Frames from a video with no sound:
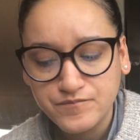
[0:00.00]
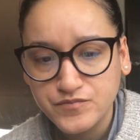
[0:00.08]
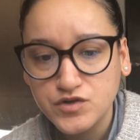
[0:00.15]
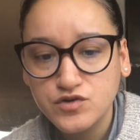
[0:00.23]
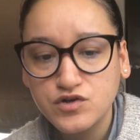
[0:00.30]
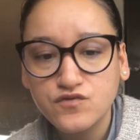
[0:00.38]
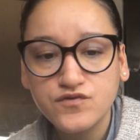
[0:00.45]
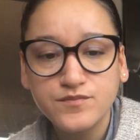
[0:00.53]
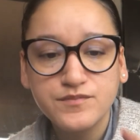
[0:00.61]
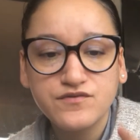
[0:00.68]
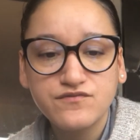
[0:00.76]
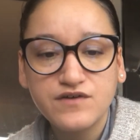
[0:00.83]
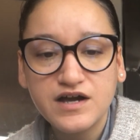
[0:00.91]
You go from the
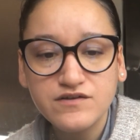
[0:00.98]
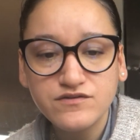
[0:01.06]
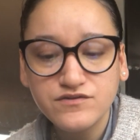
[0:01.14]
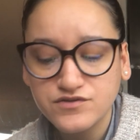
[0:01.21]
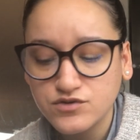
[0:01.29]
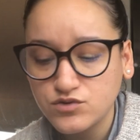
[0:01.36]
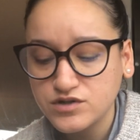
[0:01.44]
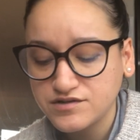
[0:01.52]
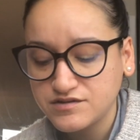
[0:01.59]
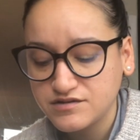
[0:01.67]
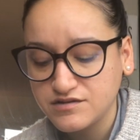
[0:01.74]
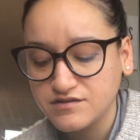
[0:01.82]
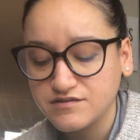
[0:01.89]
Five of Swords
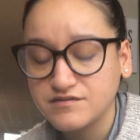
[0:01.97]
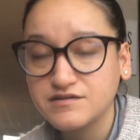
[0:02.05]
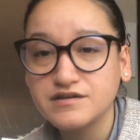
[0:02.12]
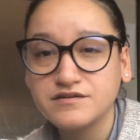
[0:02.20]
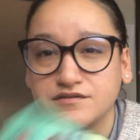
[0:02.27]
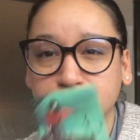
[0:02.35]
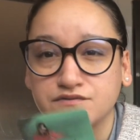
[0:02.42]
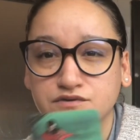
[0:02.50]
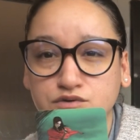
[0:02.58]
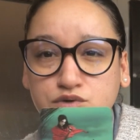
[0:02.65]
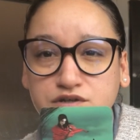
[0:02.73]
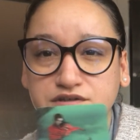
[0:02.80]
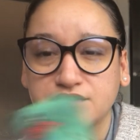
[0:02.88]
to the Six of
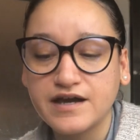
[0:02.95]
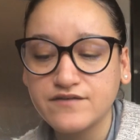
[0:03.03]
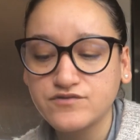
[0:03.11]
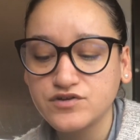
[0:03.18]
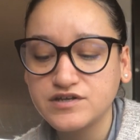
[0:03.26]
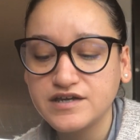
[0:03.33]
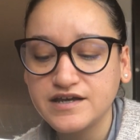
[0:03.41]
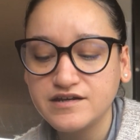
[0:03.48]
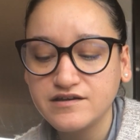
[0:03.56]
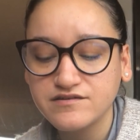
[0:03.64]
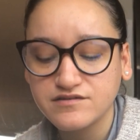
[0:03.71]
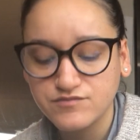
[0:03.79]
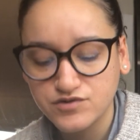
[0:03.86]
Swords after gaining
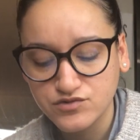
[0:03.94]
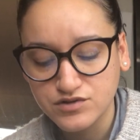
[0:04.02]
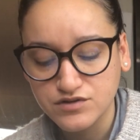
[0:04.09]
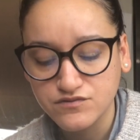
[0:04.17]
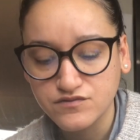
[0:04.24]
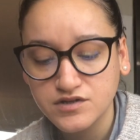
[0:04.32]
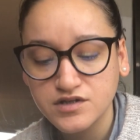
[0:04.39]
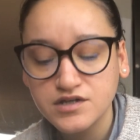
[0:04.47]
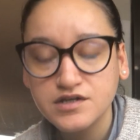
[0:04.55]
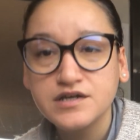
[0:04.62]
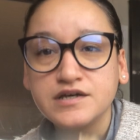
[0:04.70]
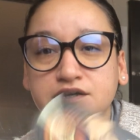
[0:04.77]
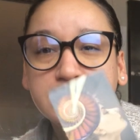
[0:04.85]
some sort of
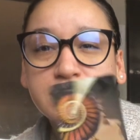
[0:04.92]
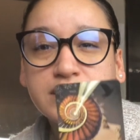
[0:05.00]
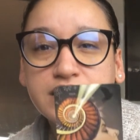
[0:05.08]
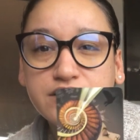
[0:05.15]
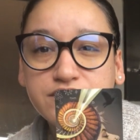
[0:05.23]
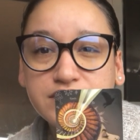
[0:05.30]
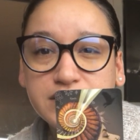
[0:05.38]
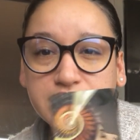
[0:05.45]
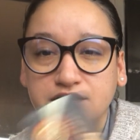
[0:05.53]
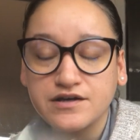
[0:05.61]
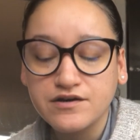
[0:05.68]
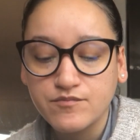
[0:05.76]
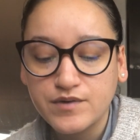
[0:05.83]
clarity
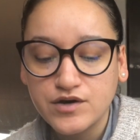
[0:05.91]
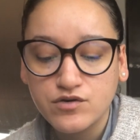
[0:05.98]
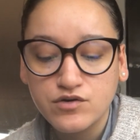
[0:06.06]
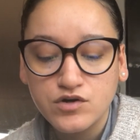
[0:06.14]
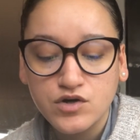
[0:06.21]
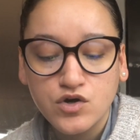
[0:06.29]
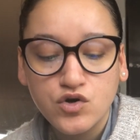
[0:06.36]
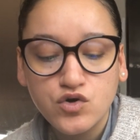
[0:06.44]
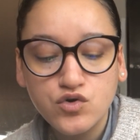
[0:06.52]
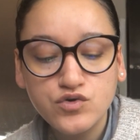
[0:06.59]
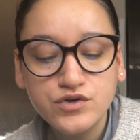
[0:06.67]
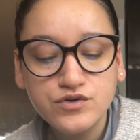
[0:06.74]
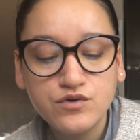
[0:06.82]
here about who
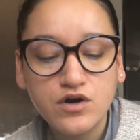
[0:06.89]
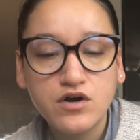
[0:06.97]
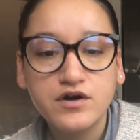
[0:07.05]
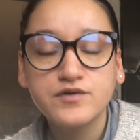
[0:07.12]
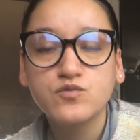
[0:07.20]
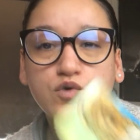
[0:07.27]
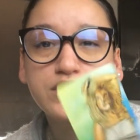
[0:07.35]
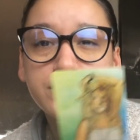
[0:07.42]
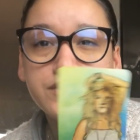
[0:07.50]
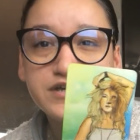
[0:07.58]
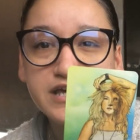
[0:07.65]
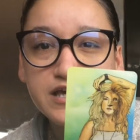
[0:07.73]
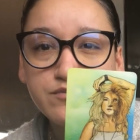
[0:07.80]
you are and what you're
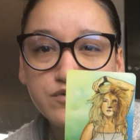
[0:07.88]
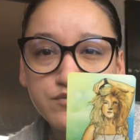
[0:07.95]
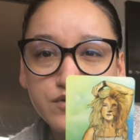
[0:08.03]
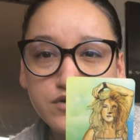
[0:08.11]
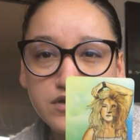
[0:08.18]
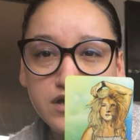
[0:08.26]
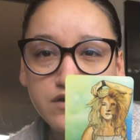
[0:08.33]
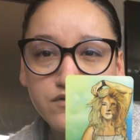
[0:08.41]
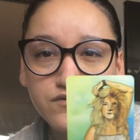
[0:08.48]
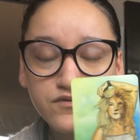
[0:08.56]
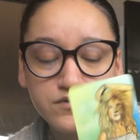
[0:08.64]
capable of.